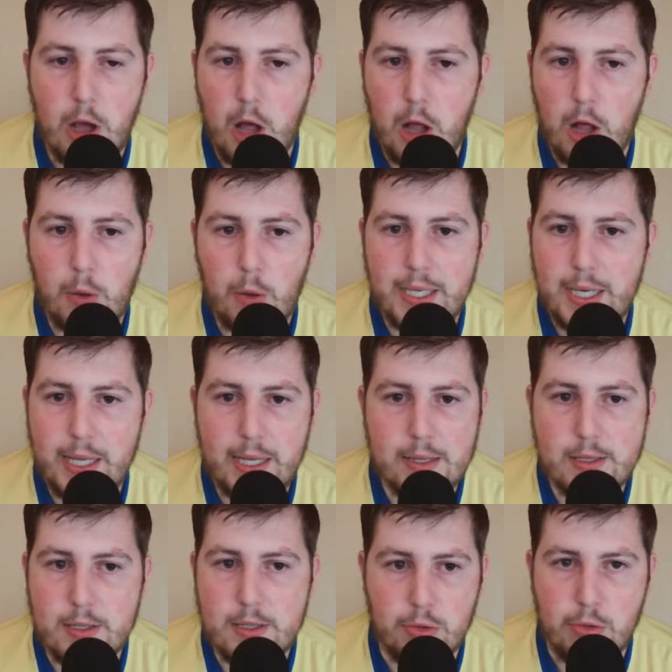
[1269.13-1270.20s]
all we need
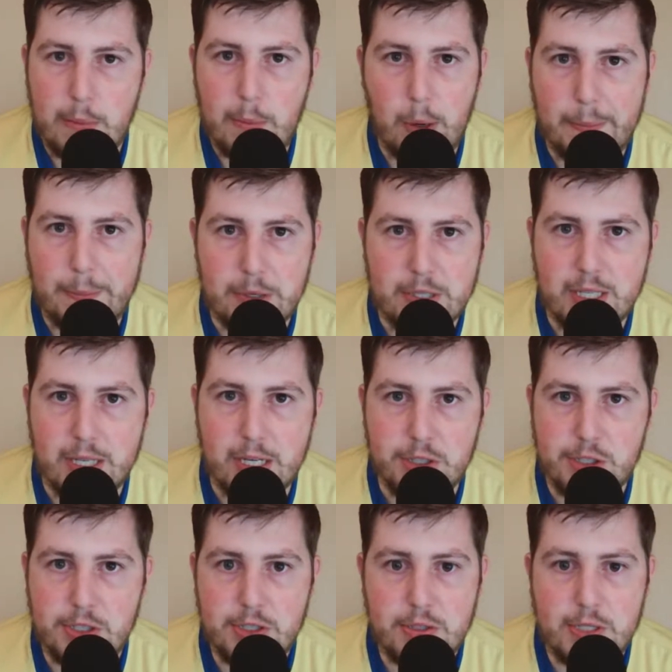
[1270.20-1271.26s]
is our 3-point
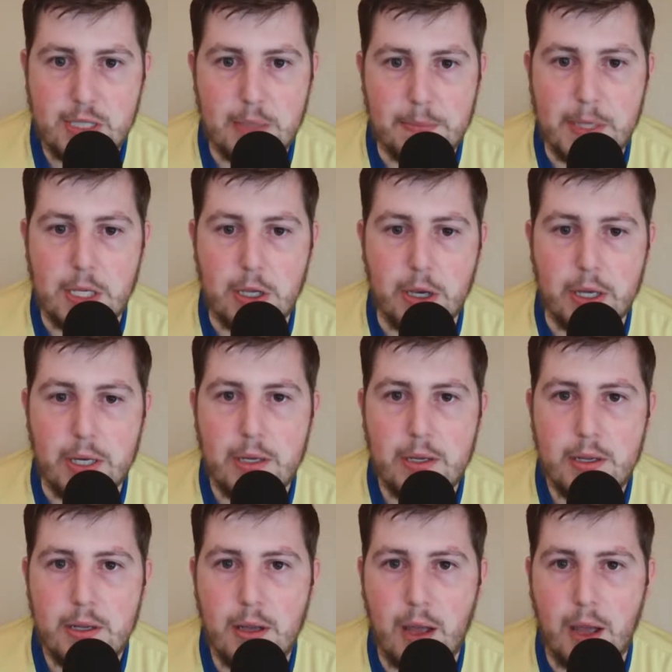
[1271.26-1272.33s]
percentage to be good,
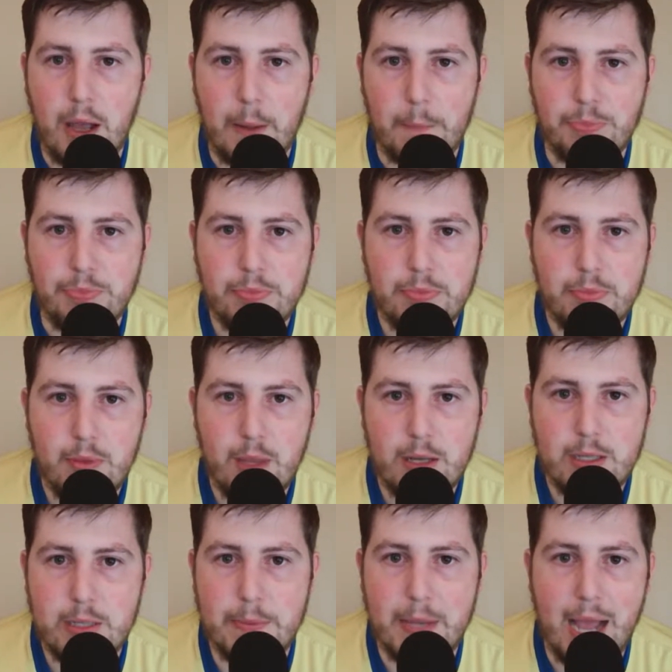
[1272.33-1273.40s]

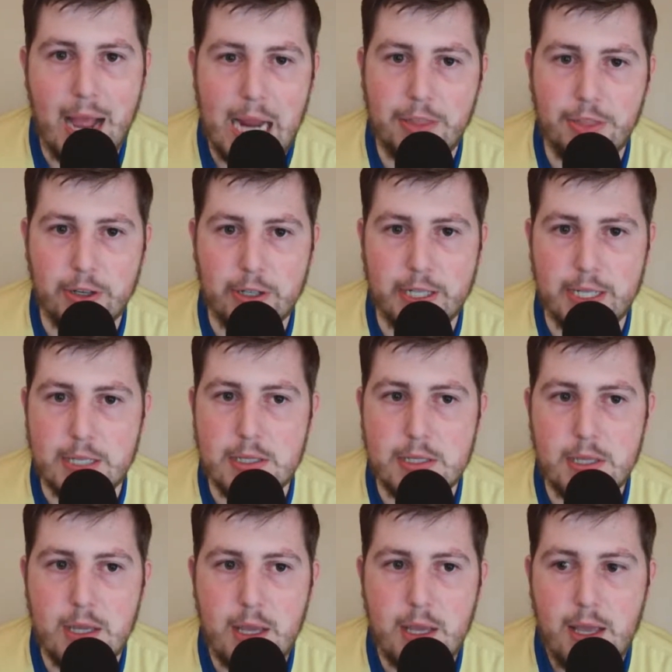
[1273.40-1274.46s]
to be high 30s,